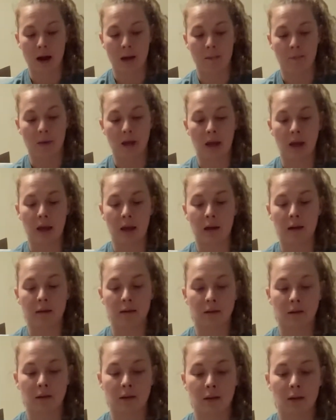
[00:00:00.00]

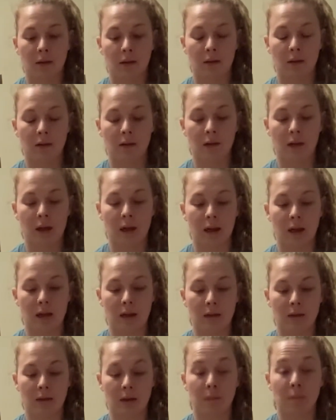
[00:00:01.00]
It
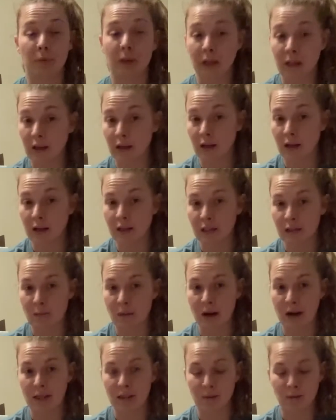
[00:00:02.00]
is completely
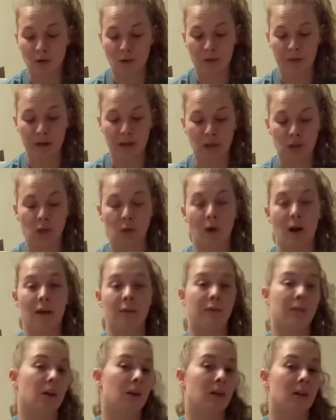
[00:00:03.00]
customizable. They do have
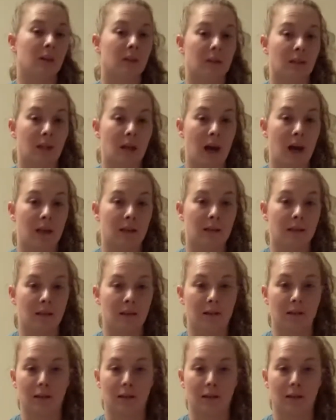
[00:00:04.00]
various sizes.